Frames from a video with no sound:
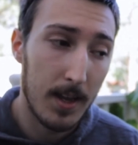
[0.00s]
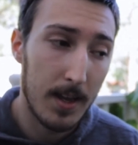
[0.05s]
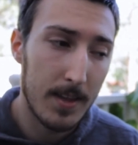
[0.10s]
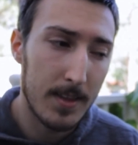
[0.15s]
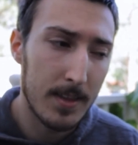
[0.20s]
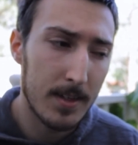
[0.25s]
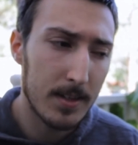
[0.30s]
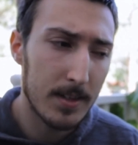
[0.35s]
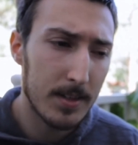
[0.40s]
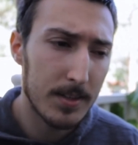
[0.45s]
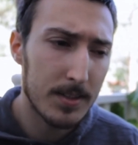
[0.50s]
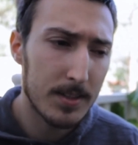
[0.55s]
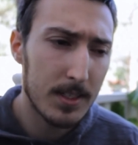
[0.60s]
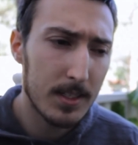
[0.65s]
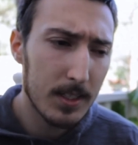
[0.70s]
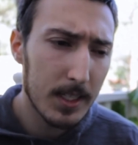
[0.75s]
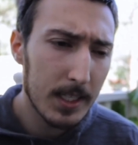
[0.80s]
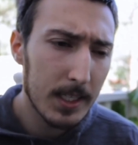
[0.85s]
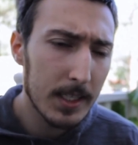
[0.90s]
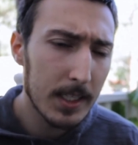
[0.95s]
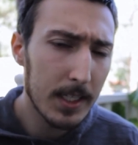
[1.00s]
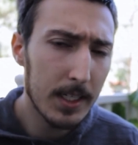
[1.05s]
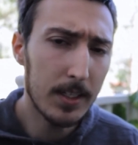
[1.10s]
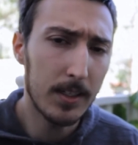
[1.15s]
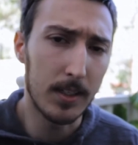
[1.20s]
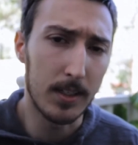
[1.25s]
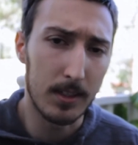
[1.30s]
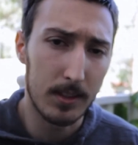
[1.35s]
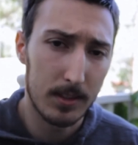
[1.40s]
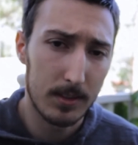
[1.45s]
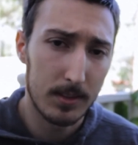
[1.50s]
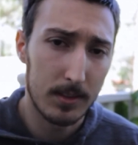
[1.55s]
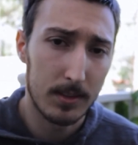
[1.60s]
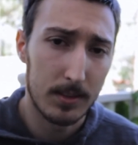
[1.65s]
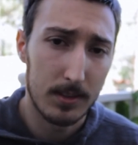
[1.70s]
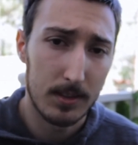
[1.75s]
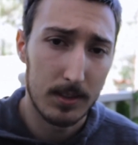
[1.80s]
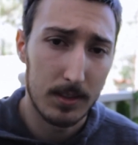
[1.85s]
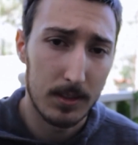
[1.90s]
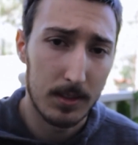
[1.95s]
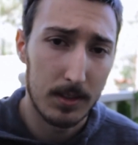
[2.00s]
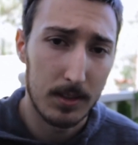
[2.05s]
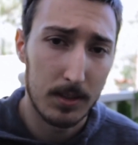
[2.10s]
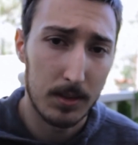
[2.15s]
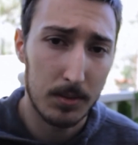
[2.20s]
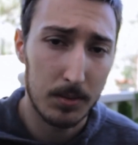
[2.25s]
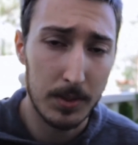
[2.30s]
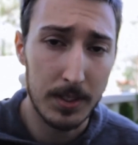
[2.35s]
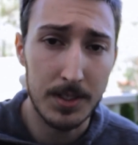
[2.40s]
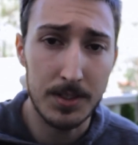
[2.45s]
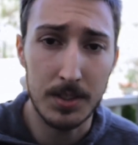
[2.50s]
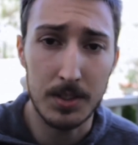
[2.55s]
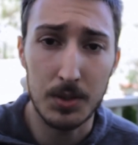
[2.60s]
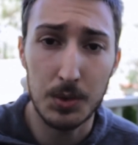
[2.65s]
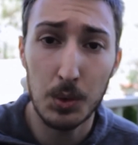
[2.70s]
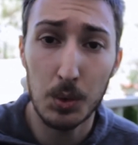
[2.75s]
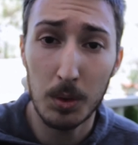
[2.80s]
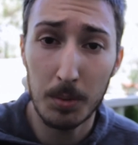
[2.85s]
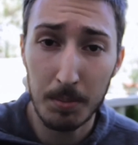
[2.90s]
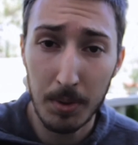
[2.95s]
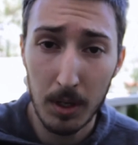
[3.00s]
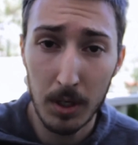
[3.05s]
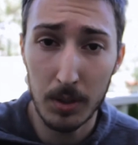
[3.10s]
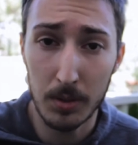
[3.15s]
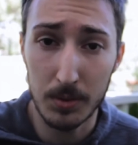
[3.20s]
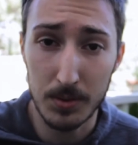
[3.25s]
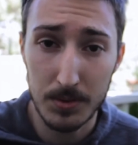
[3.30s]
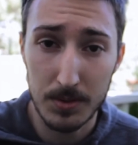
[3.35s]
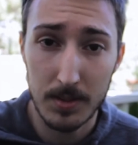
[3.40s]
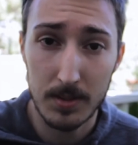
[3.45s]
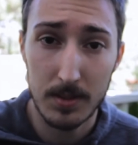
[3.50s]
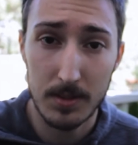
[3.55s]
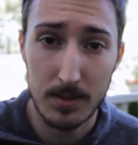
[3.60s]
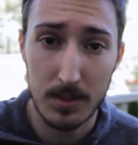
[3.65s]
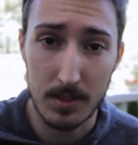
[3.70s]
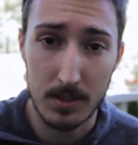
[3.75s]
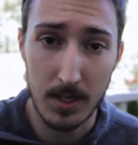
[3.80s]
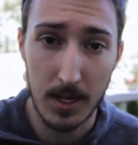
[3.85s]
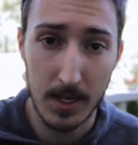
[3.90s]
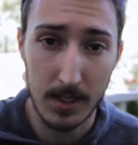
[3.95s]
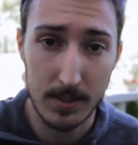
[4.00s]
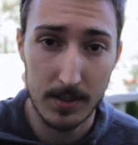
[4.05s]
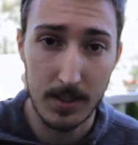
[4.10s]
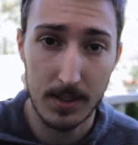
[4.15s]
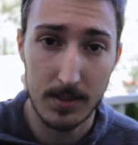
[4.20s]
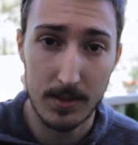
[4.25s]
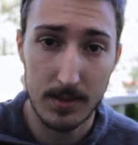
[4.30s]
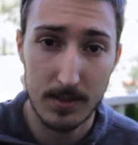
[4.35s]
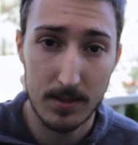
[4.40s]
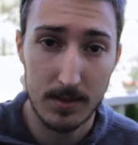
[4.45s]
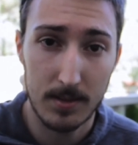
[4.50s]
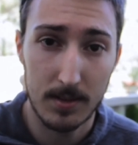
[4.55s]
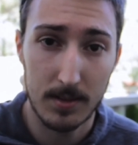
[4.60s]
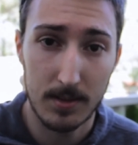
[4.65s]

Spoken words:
And there is clear reason to oppose such access.